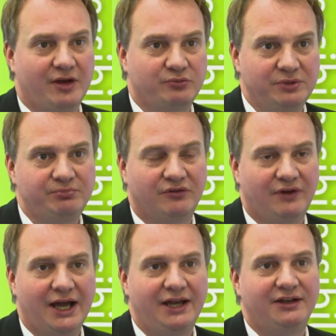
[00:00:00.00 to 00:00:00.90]
that we
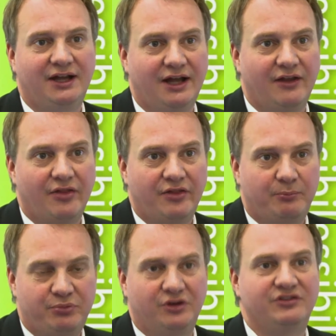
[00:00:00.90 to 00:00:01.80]
provide, uh, the
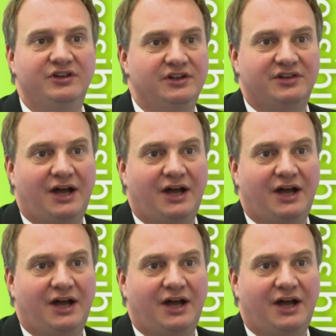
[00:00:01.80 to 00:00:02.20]
person is